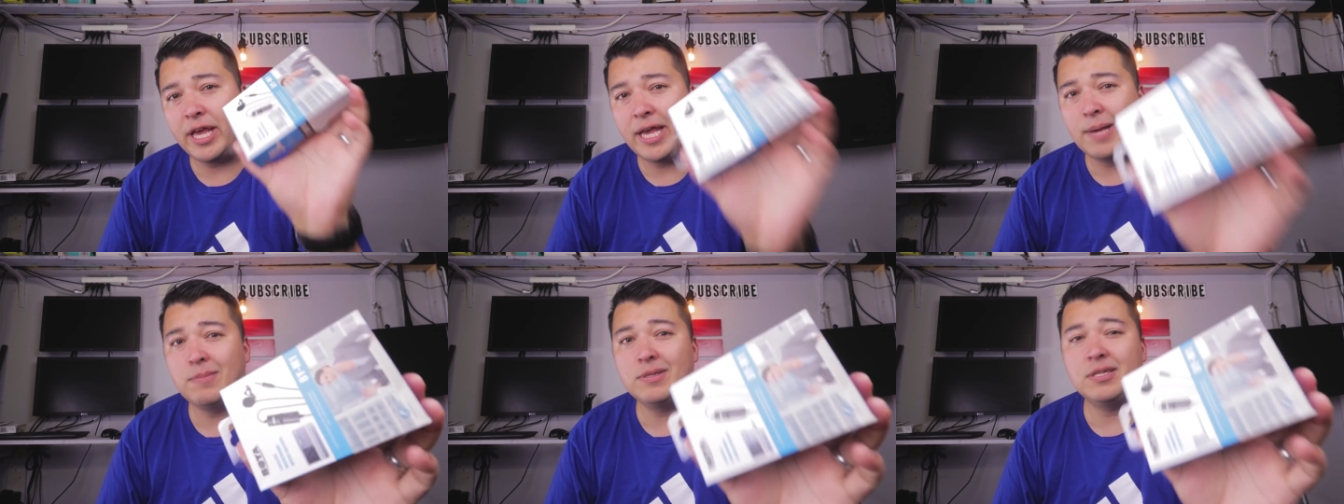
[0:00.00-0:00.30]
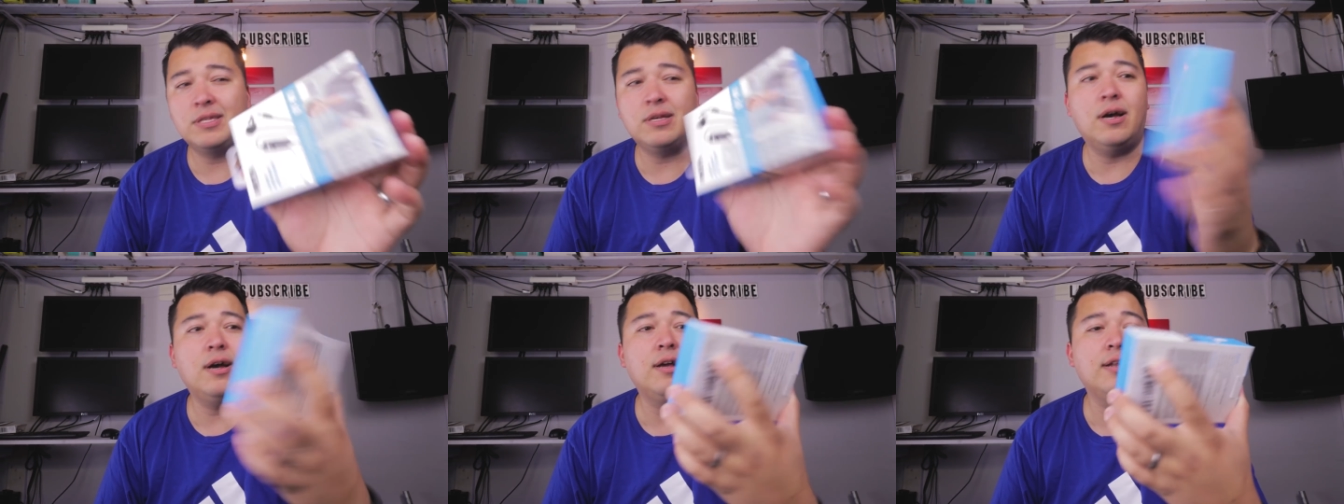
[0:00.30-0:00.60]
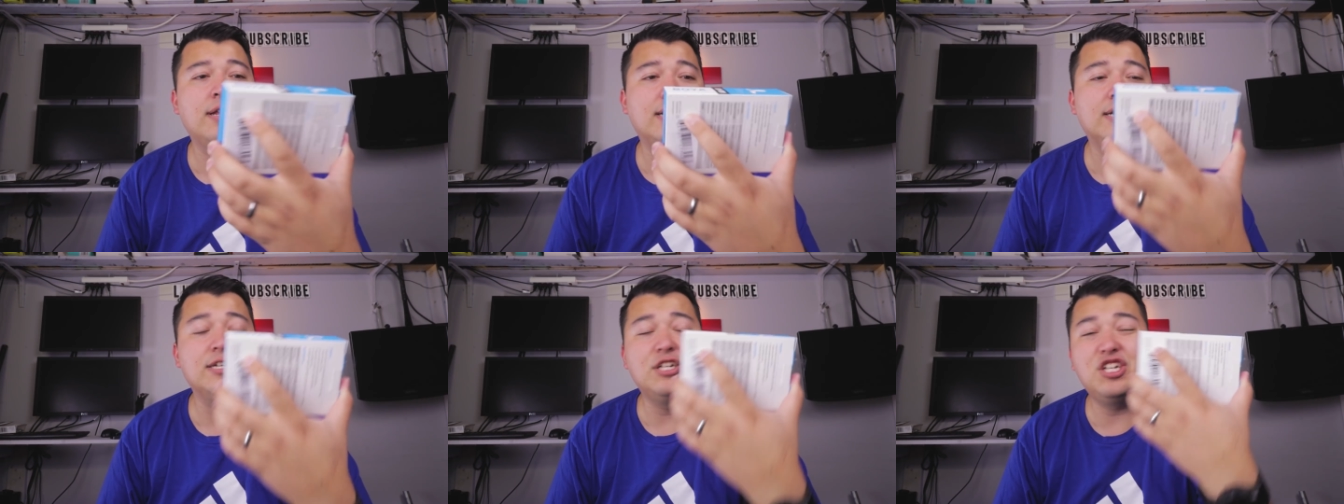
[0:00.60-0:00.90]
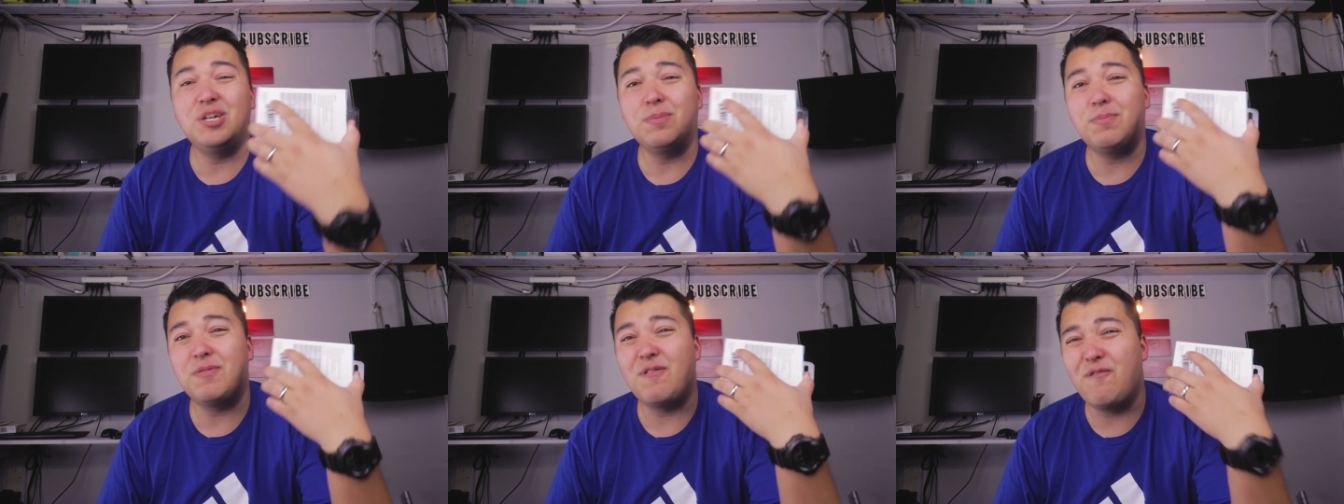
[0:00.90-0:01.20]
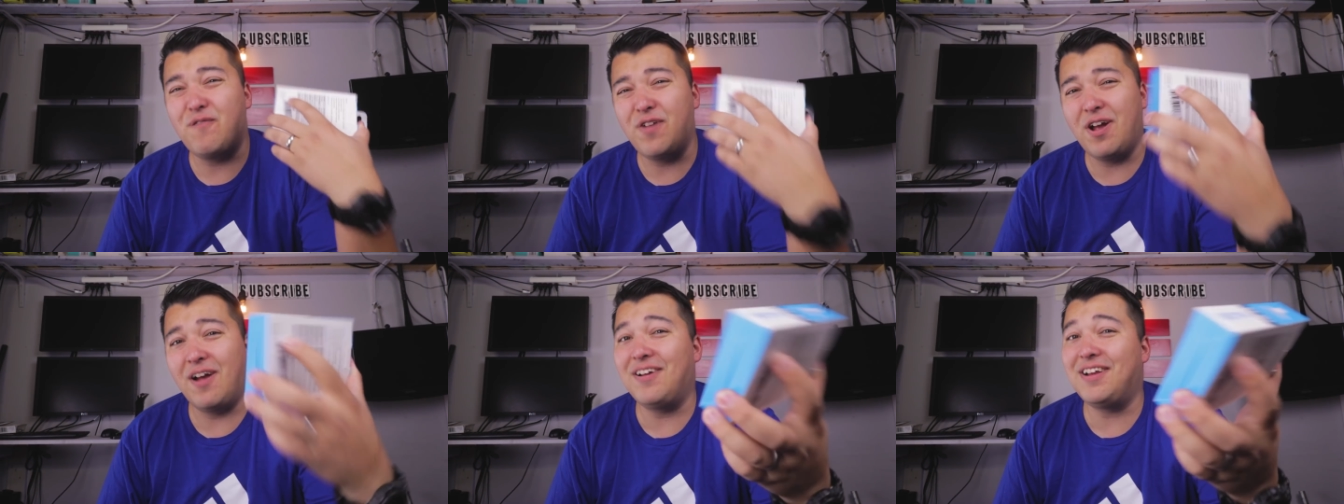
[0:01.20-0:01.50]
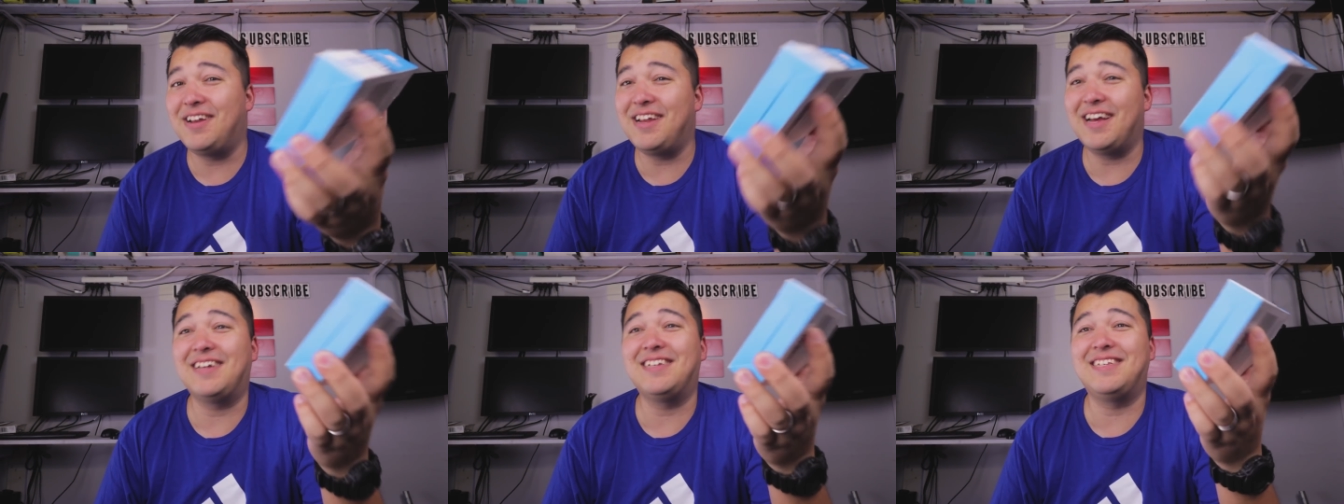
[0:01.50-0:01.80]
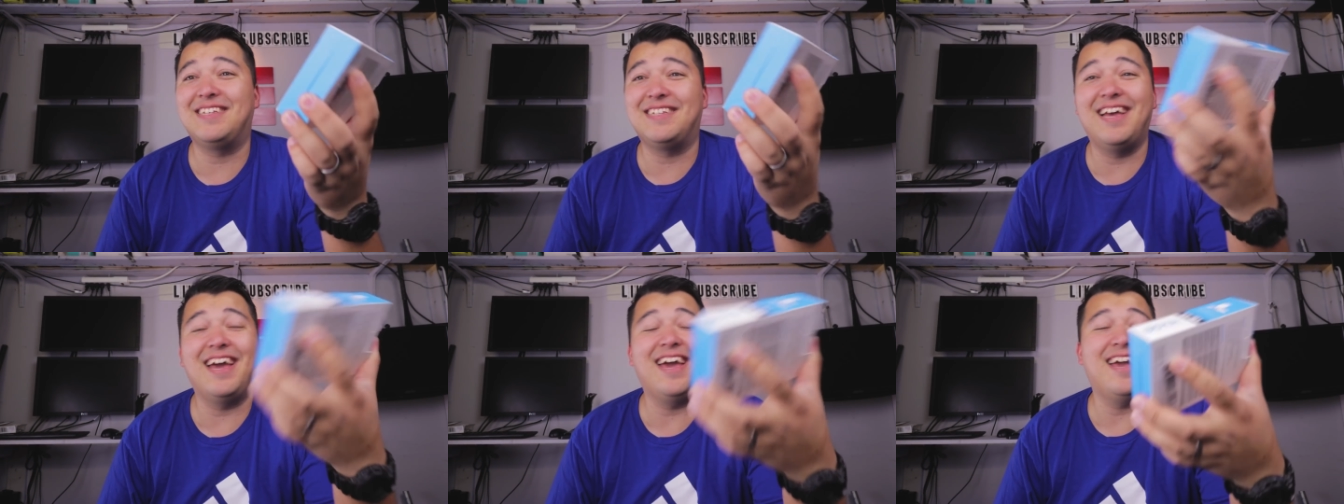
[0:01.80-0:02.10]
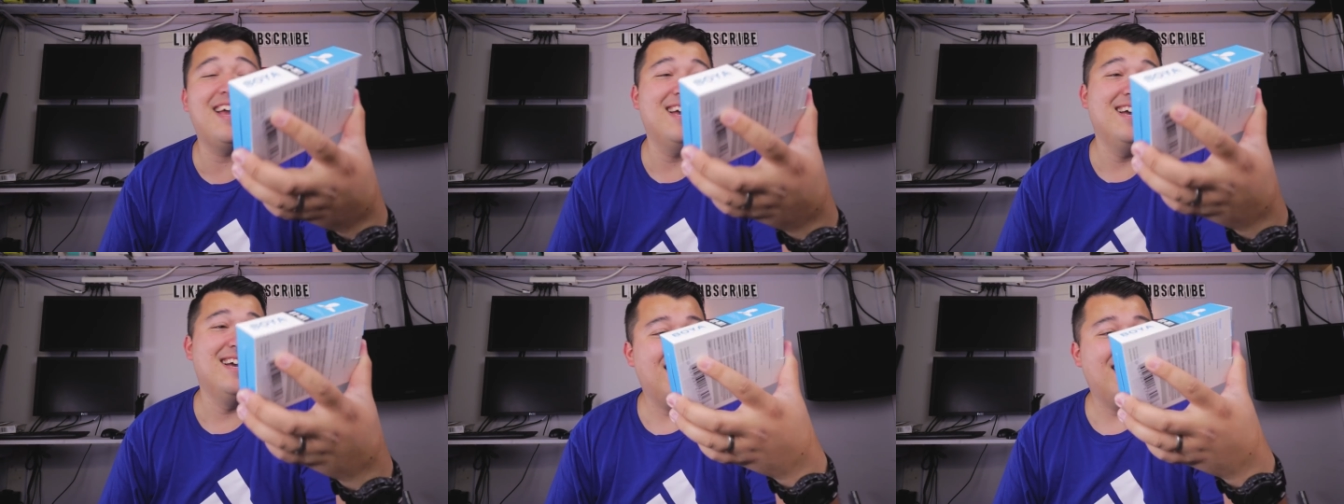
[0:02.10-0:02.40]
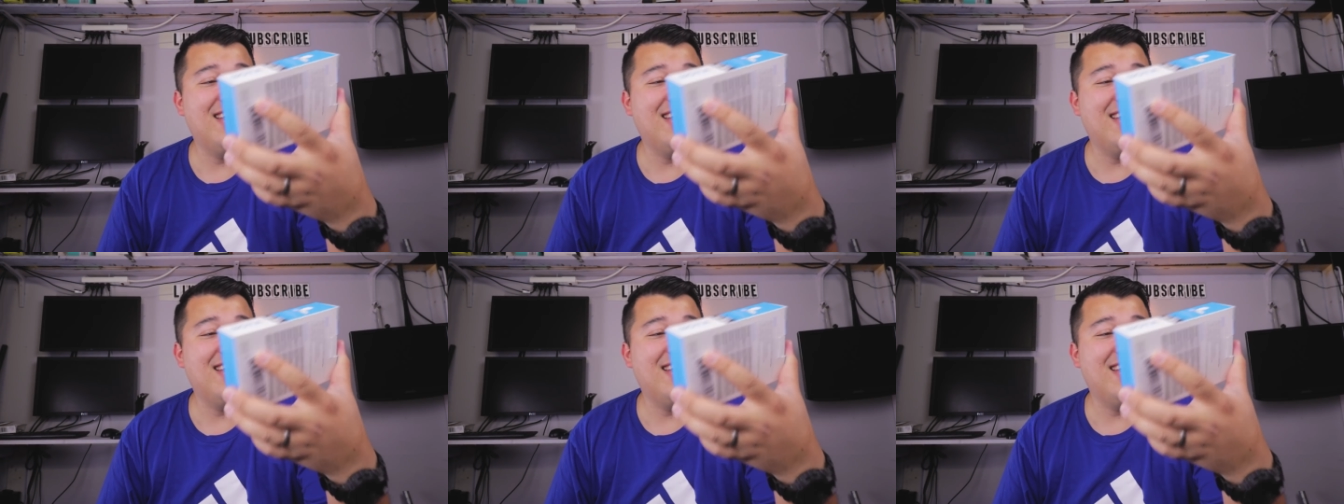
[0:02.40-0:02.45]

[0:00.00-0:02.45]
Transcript: Amazon and it shipped the very next day.